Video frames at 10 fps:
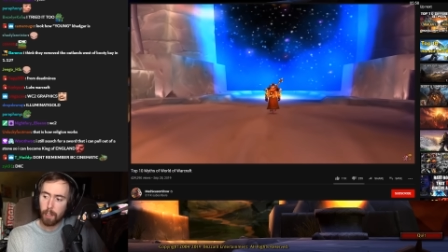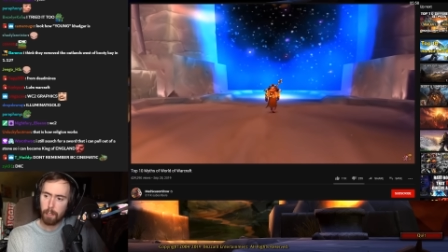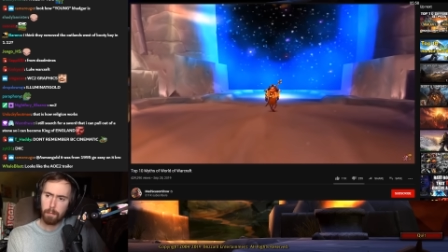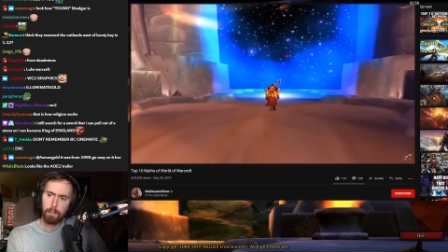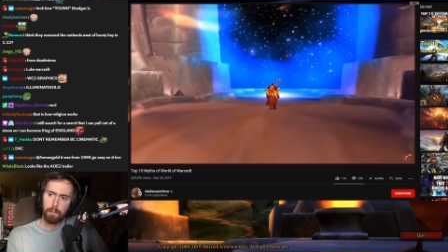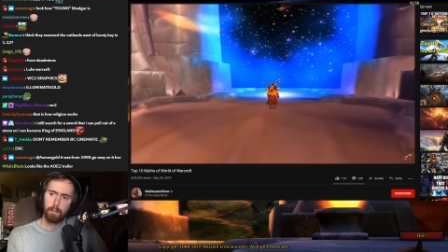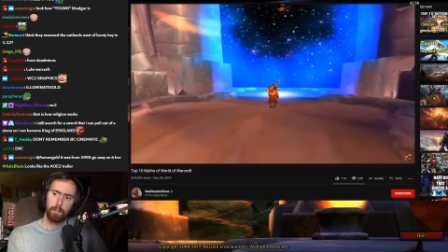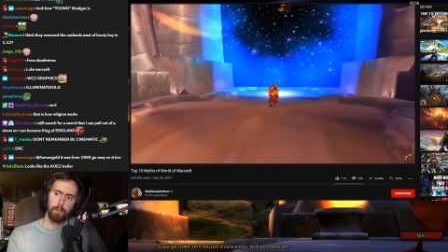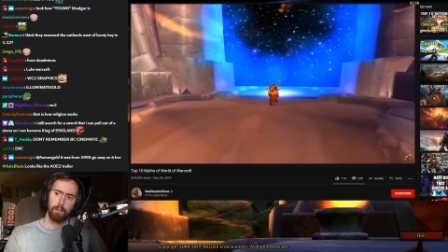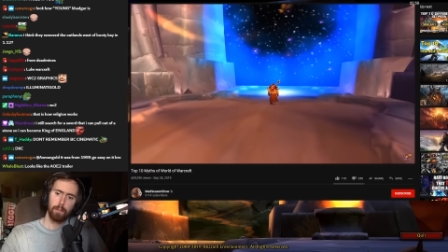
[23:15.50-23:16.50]
least come up
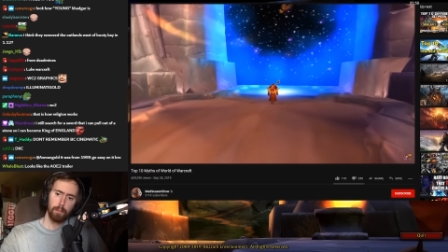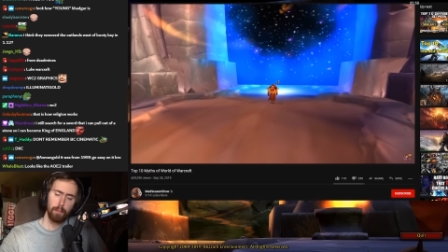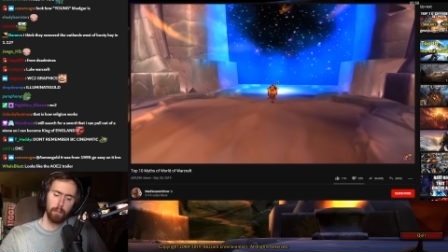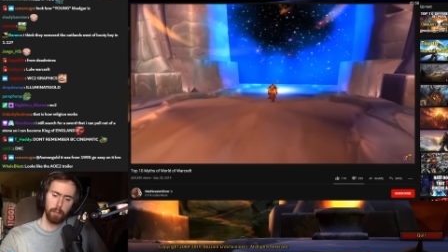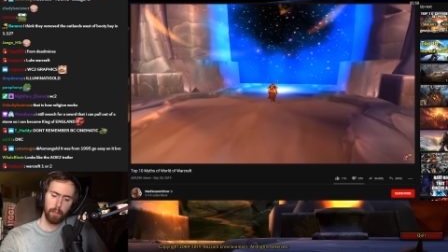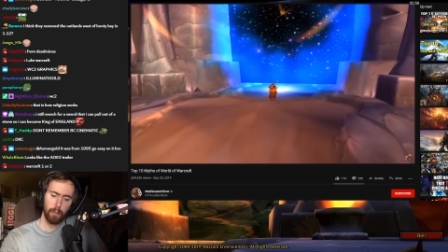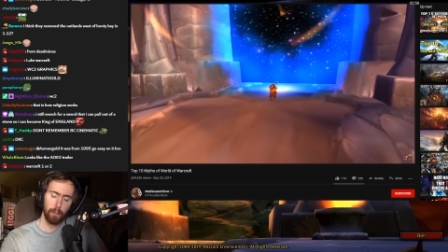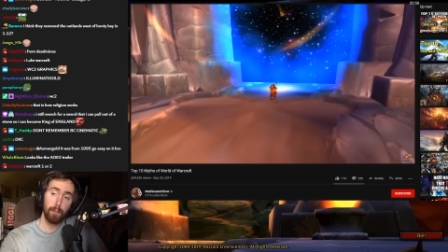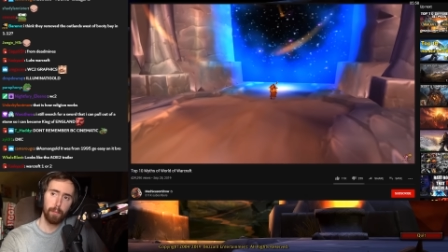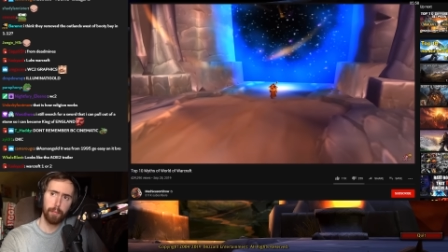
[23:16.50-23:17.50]
with outlandish
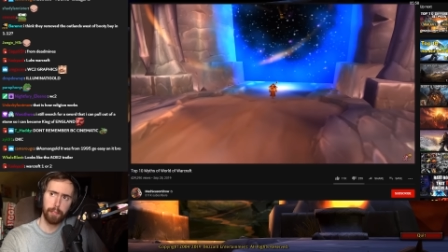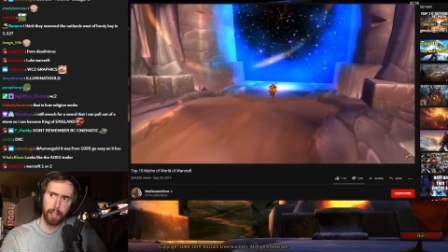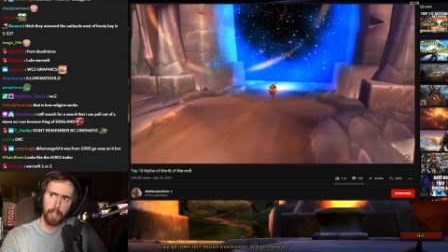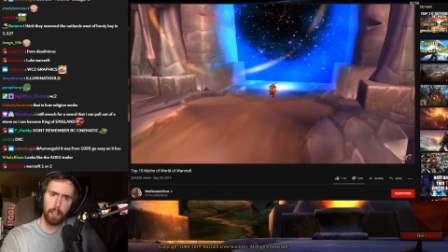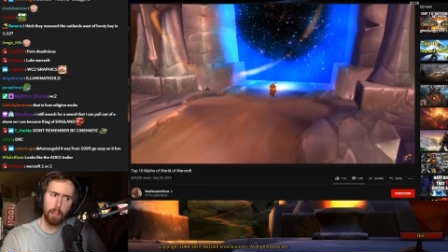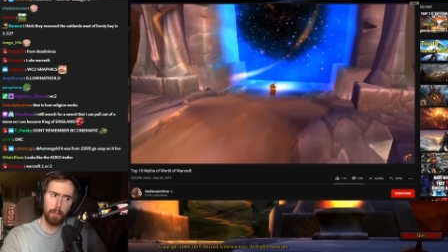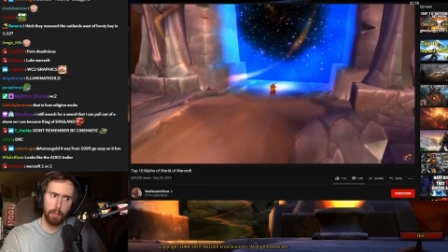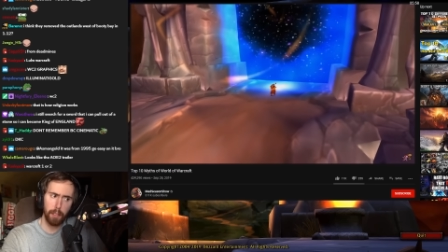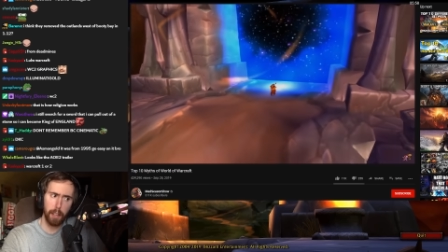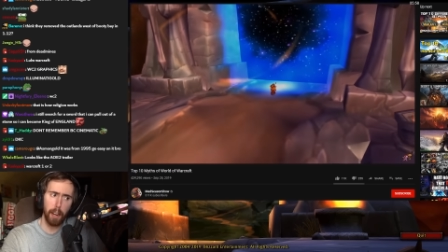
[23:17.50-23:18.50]
theories or rumors
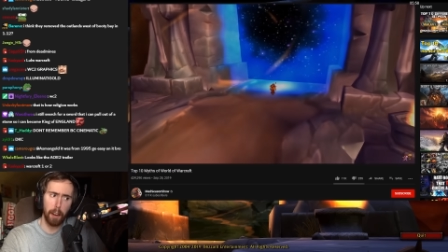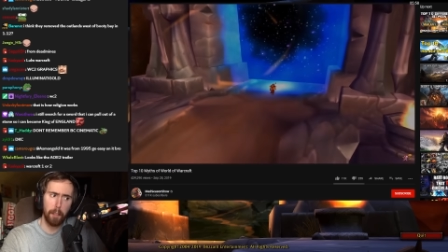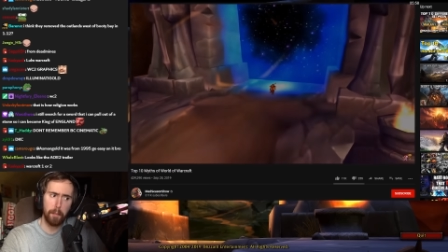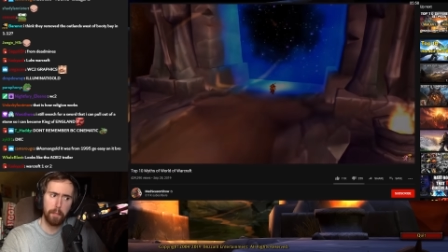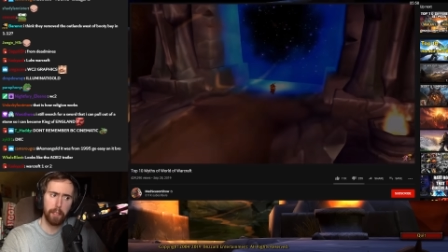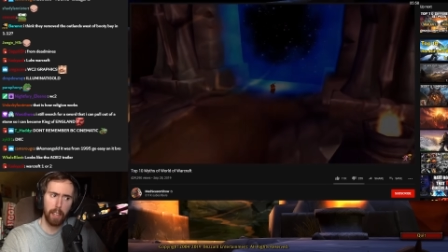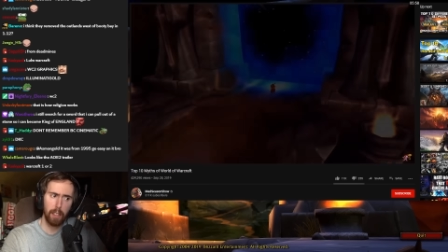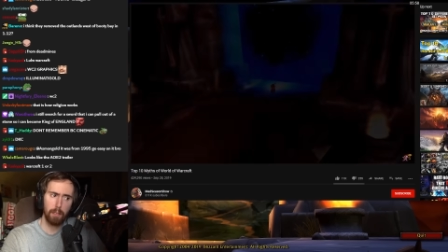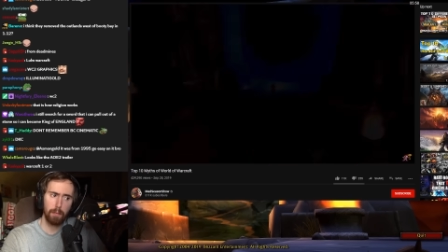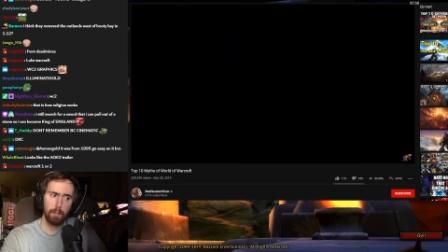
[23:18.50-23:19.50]
to find yeah. the hidden zone.